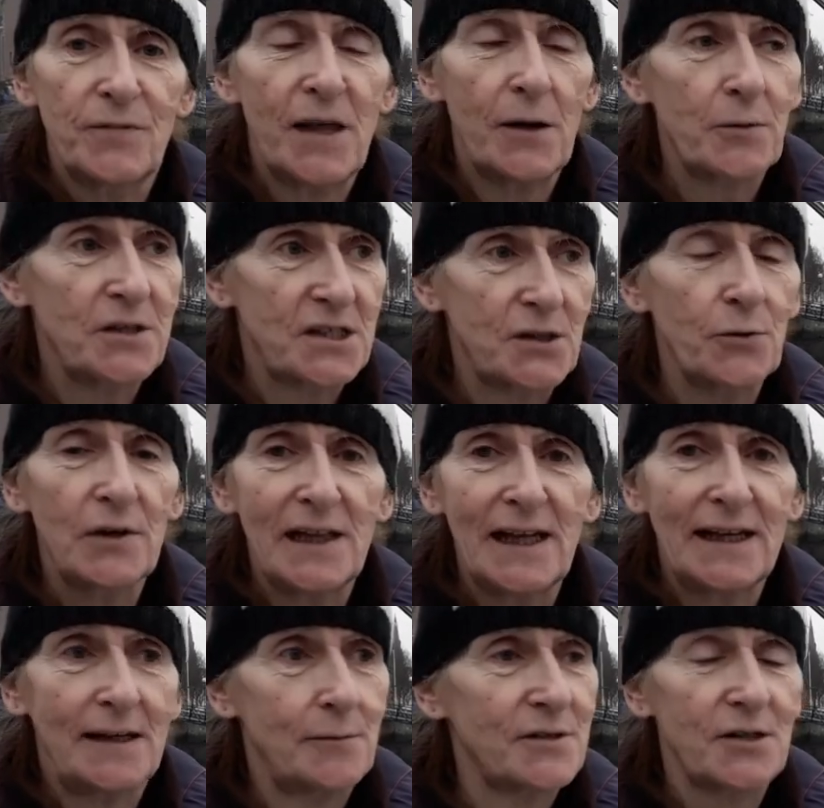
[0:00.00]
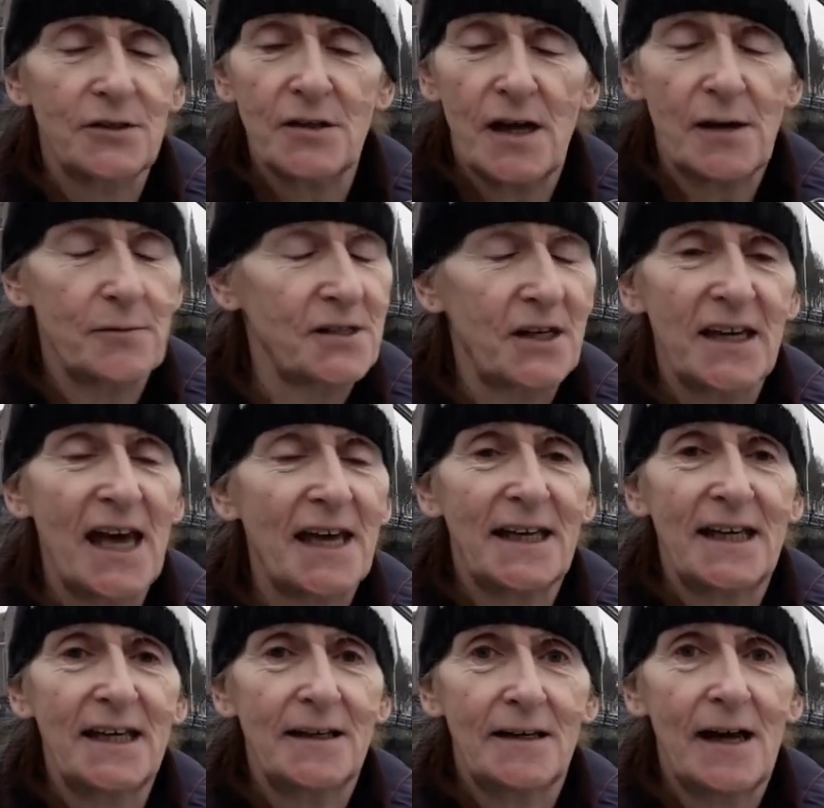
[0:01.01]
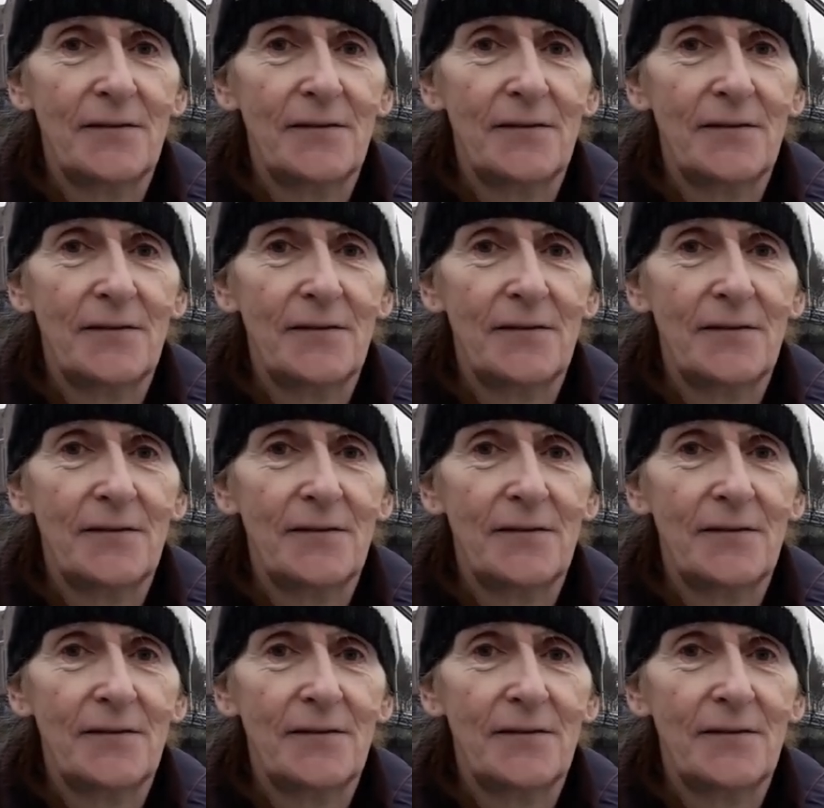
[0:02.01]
They were so clean, it was, un, it was uncanny.